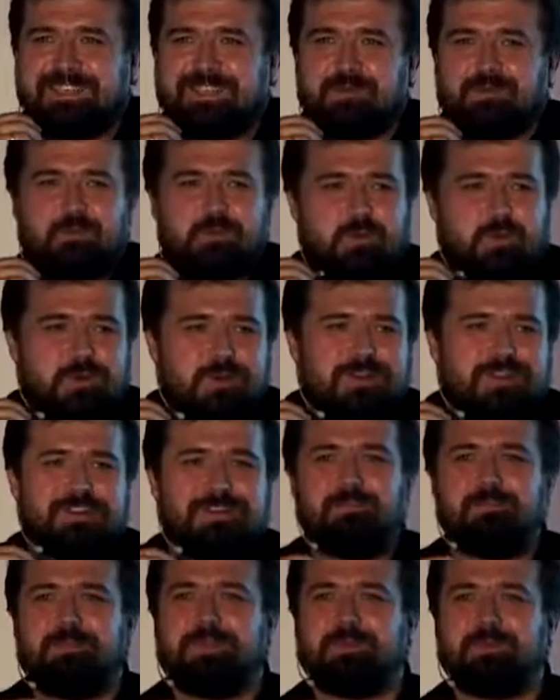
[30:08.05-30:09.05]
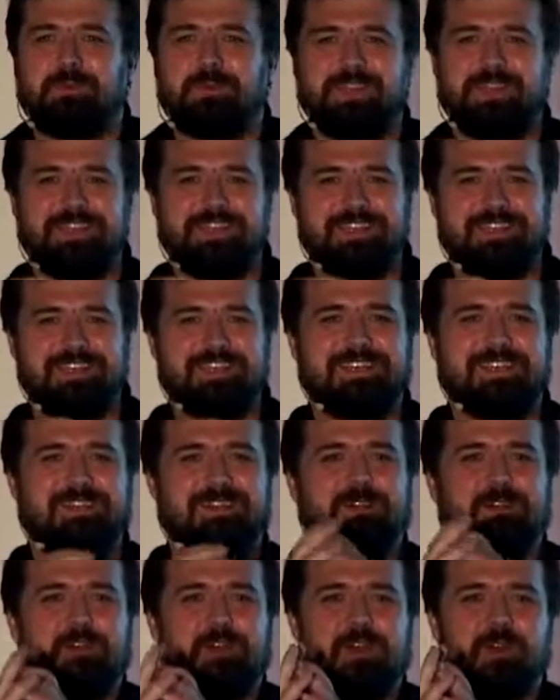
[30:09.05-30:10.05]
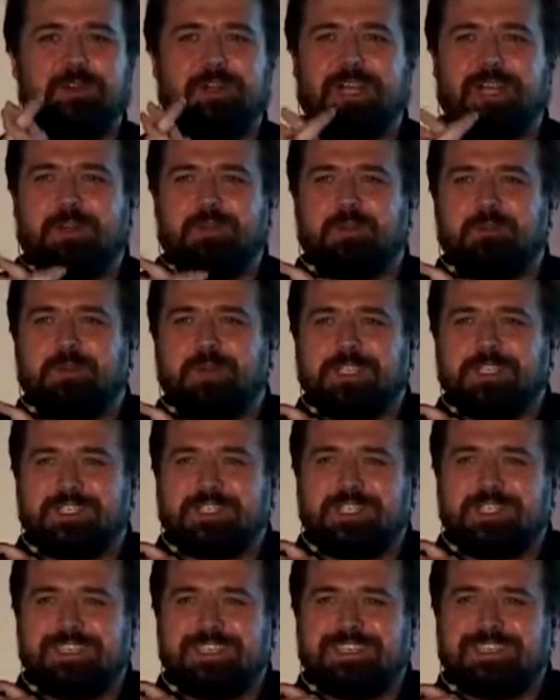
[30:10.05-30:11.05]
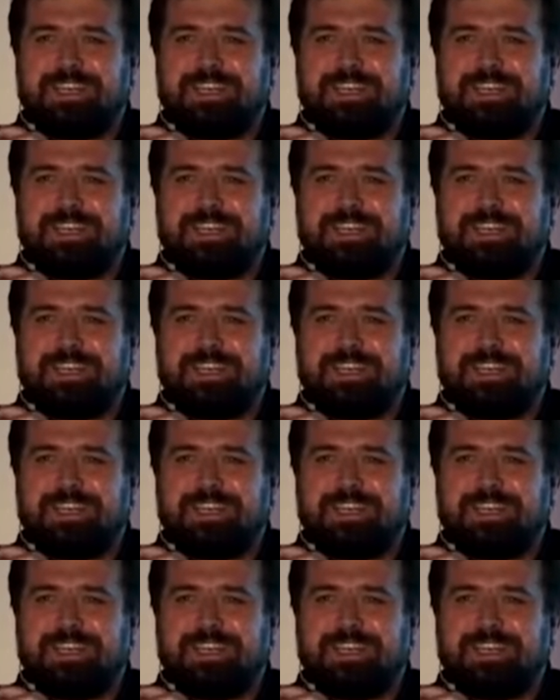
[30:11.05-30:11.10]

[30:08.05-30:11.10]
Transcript: the war between Cunningham and Ritchie.